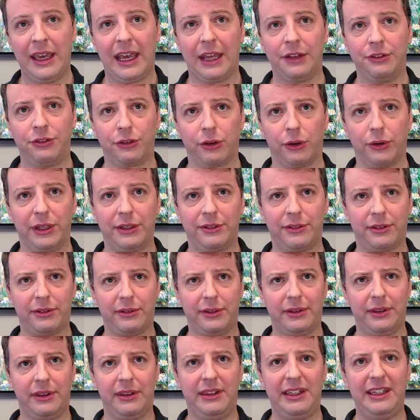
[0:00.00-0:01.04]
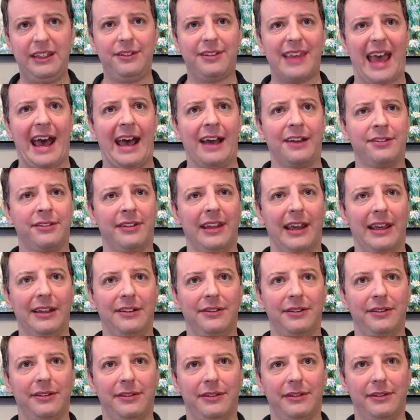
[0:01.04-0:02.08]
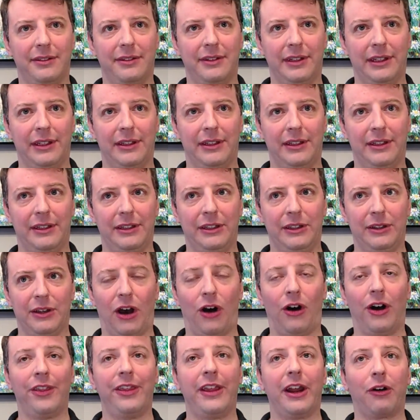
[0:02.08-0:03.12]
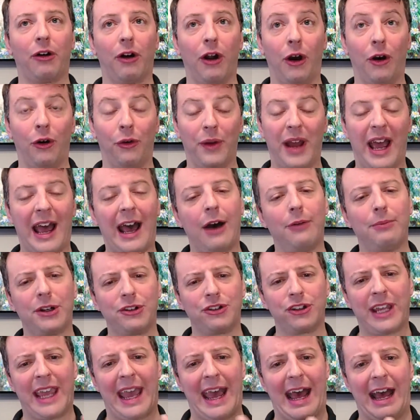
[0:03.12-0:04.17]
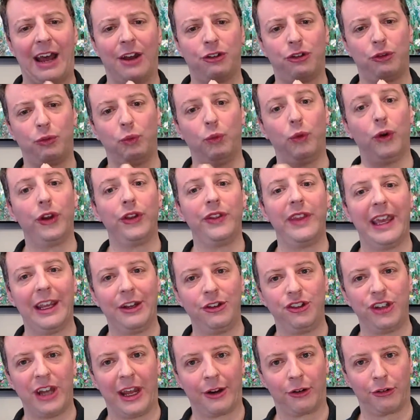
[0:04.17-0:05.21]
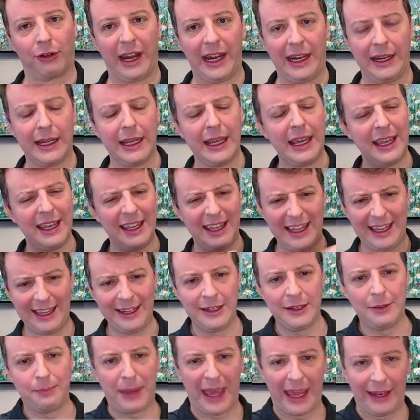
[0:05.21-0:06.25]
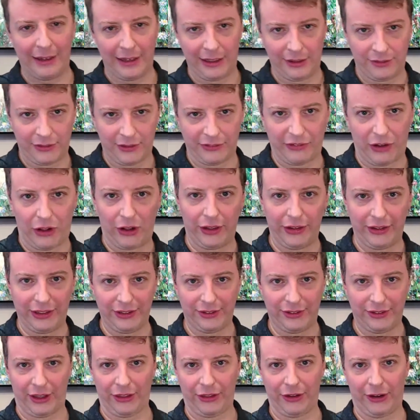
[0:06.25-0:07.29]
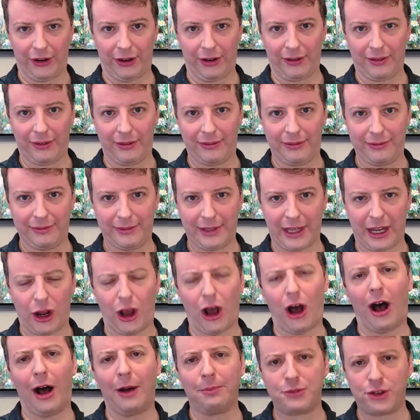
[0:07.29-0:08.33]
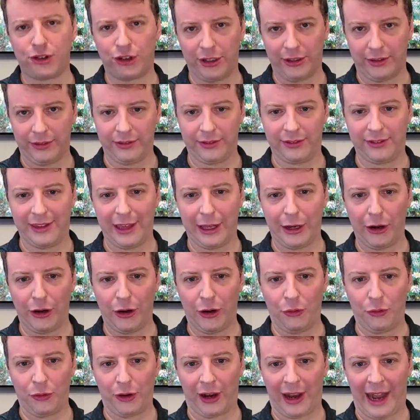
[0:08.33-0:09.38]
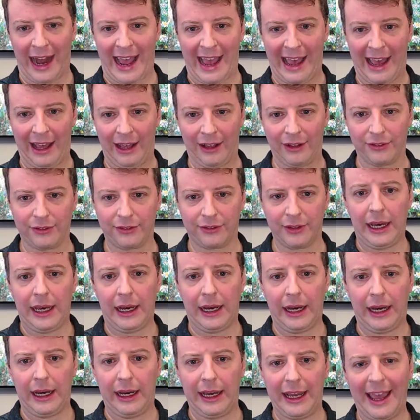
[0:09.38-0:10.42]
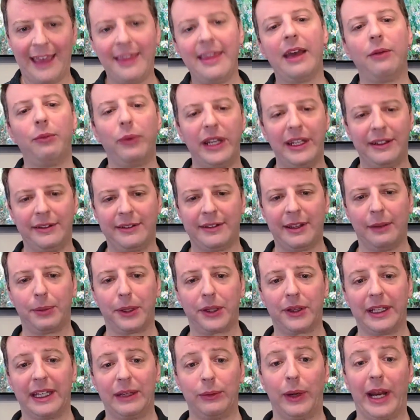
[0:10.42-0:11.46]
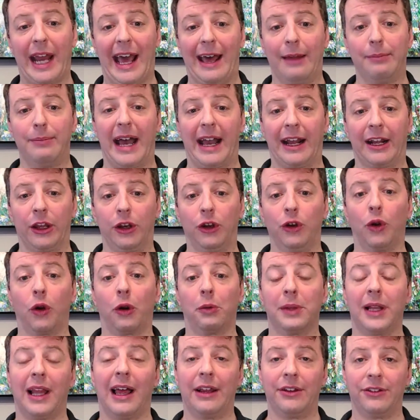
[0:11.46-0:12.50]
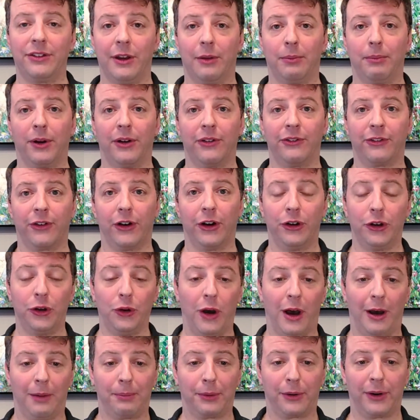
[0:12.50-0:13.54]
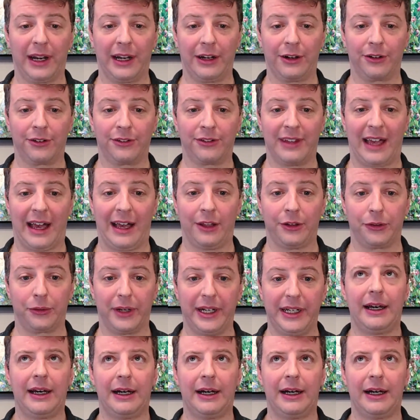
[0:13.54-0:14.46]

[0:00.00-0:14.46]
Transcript: And so it's these assets on their own, how much cash would they generate independent of all of these other kind of options that an owner has? And then we typically would add back a normalized number for a new operator's salary.